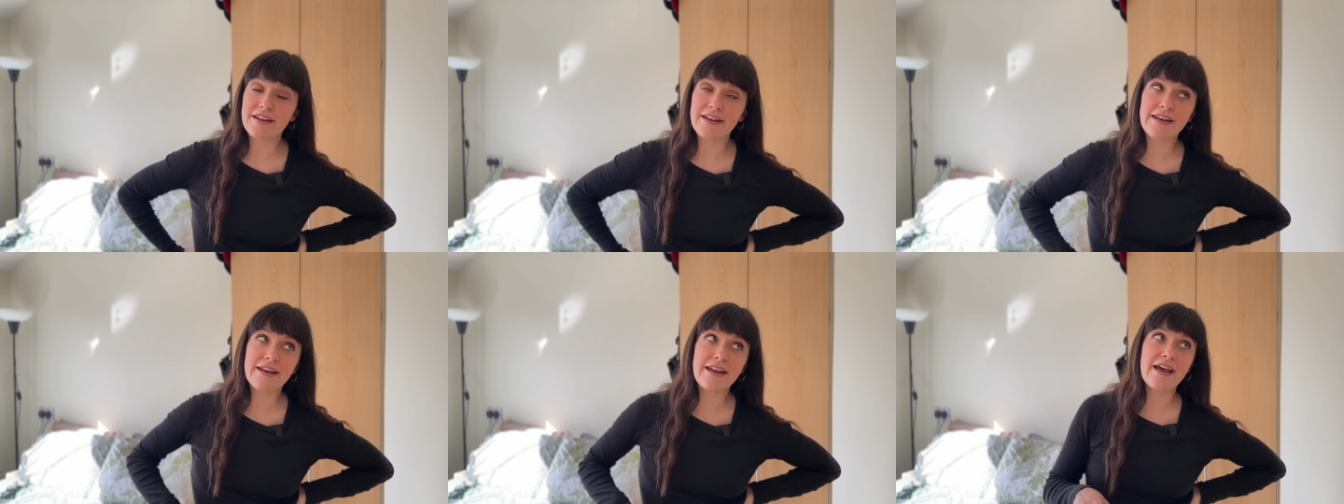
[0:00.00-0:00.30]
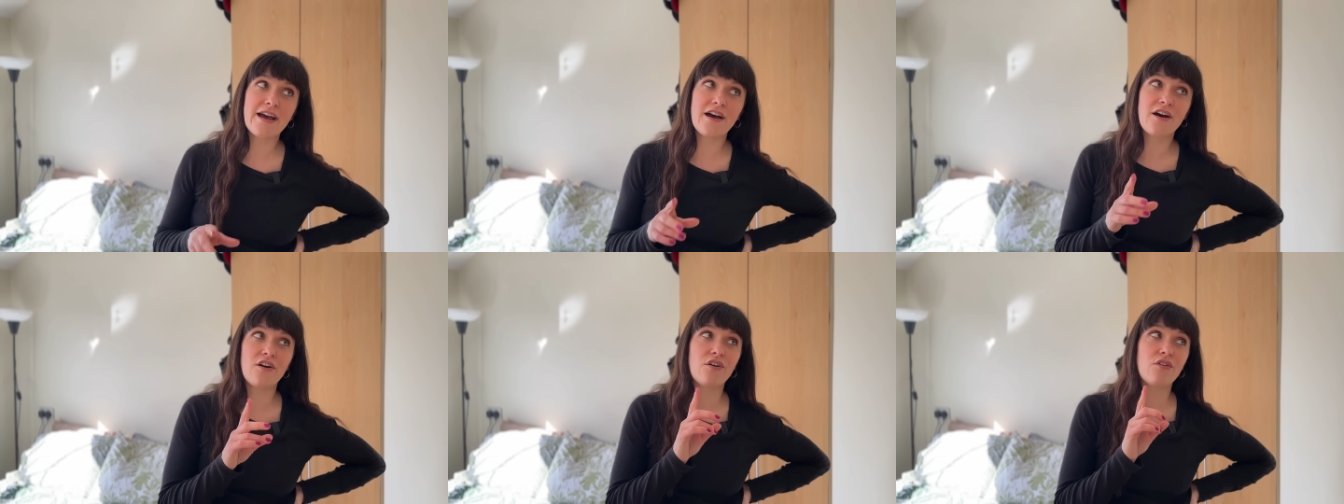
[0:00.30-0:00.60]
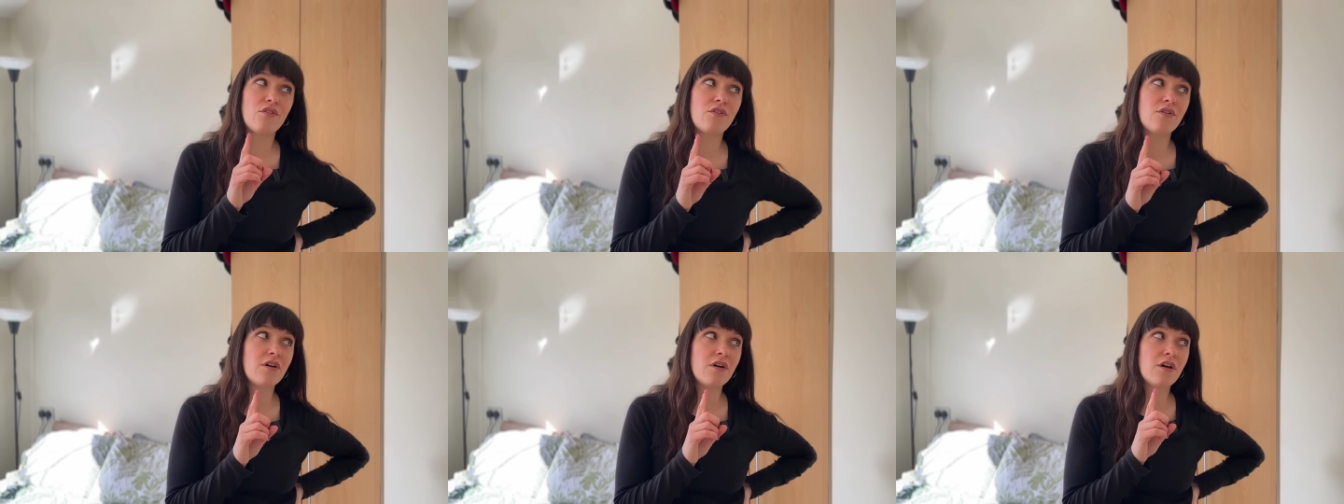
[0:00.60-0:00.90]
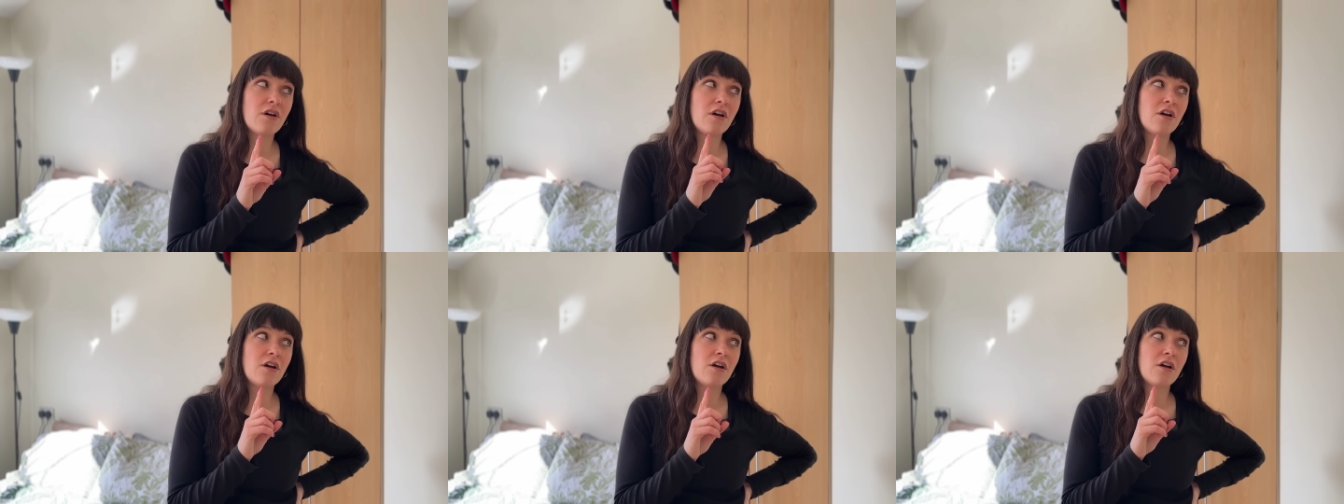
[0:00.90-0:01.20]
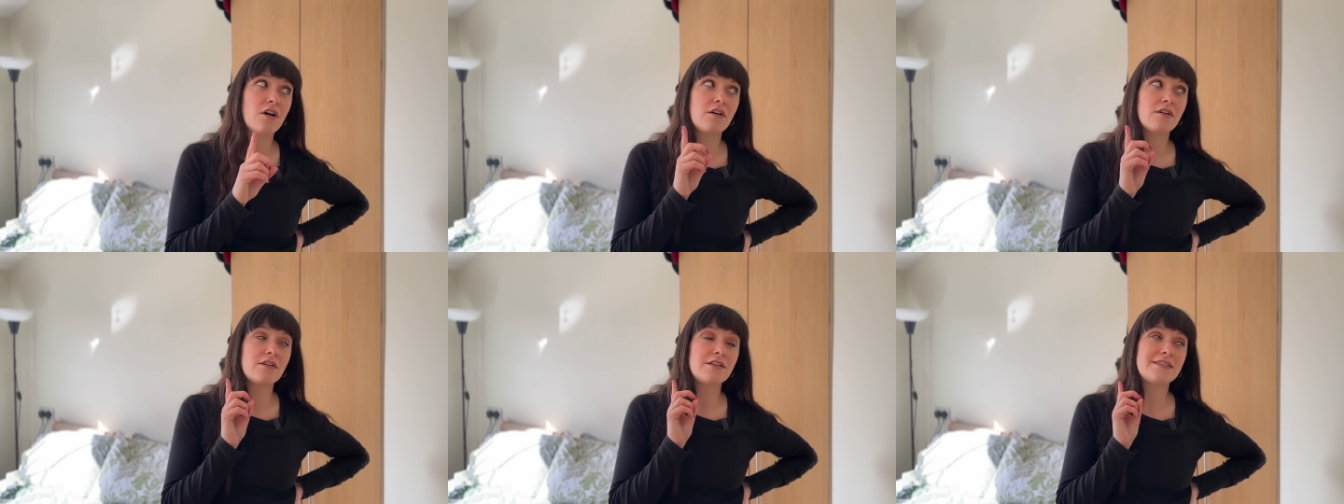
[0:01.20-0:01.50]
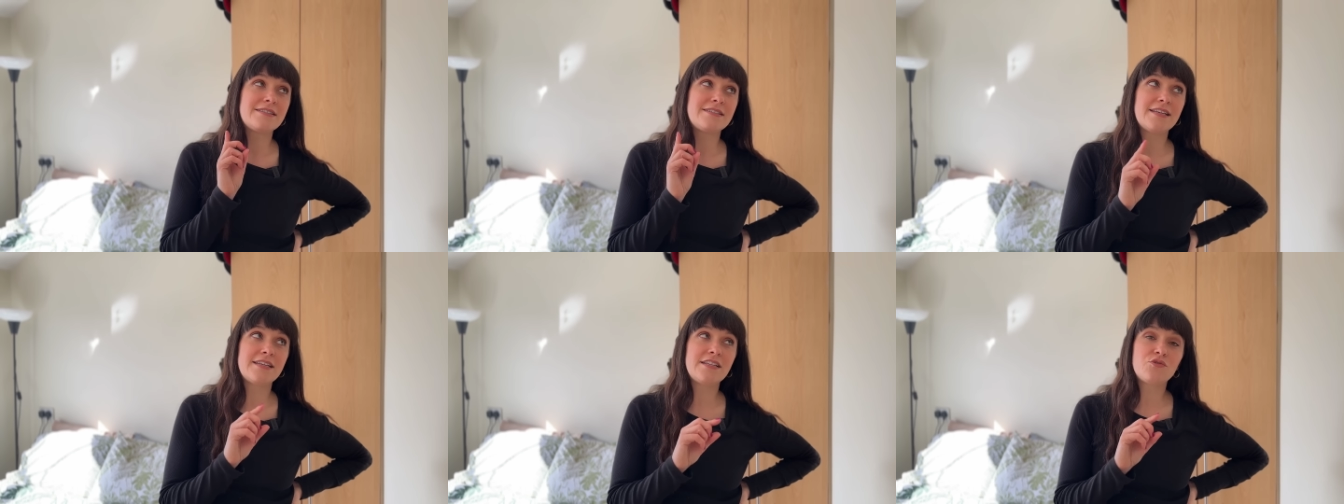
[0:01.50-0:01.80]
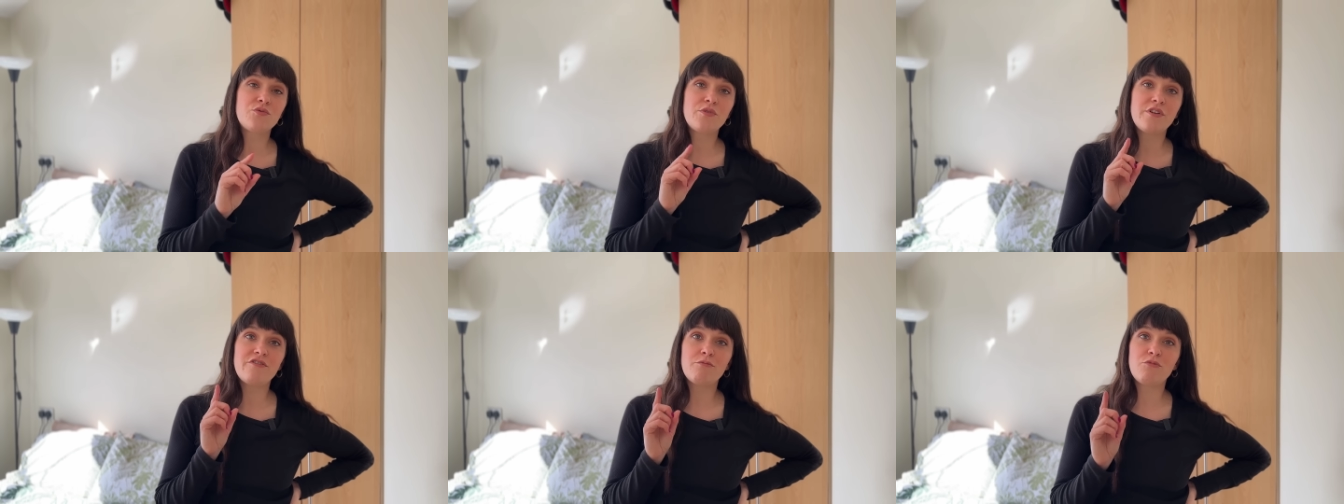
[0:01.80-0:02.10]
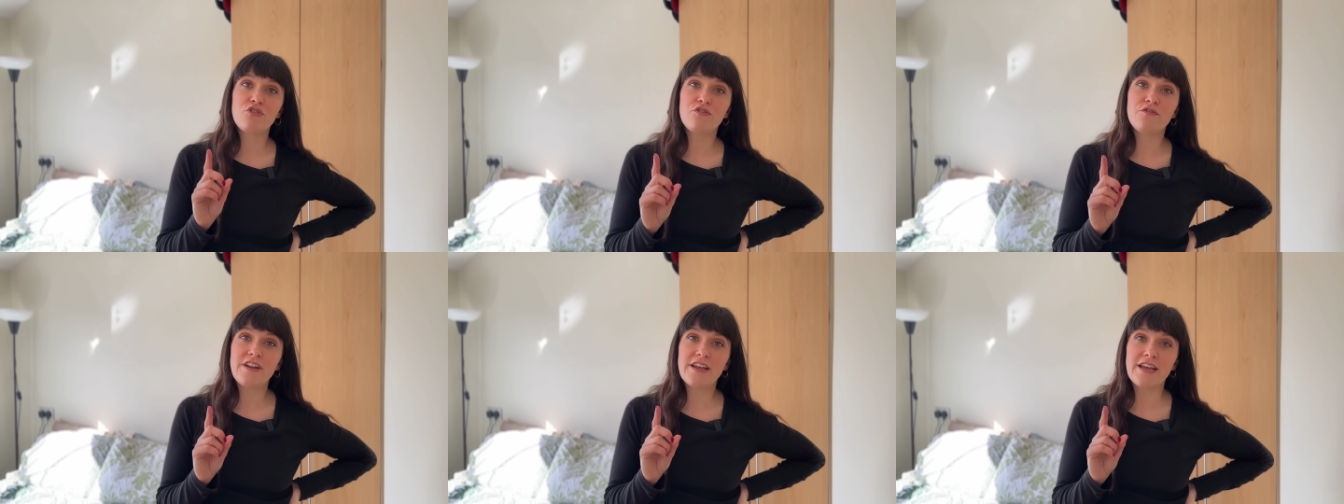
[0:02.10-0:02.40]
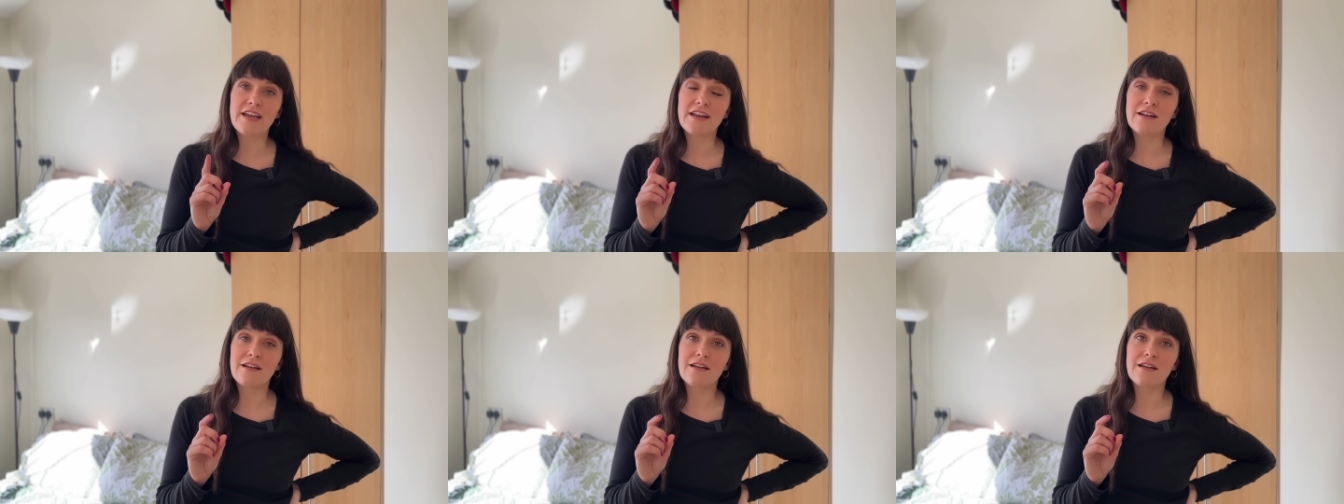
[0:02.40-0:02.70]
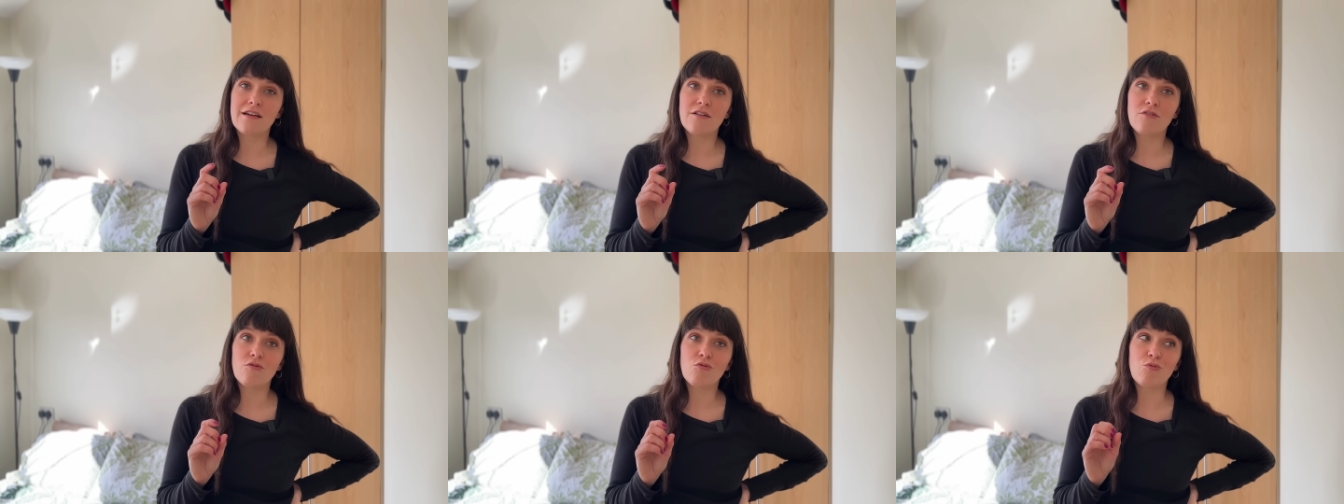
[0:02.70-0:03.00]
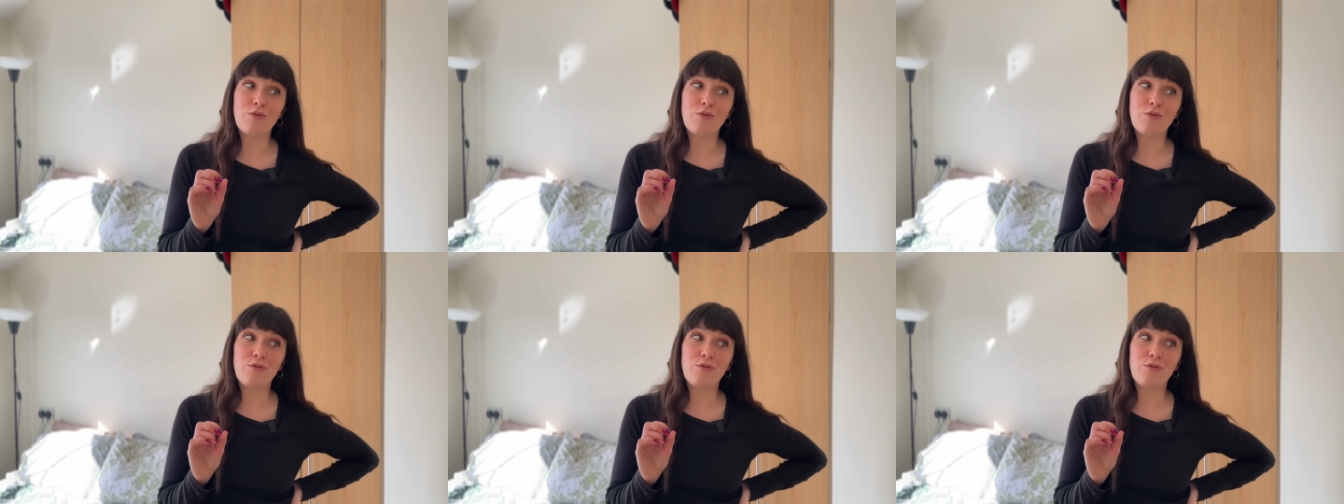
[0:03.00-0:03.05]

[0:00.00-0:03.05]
Now, since we moved in,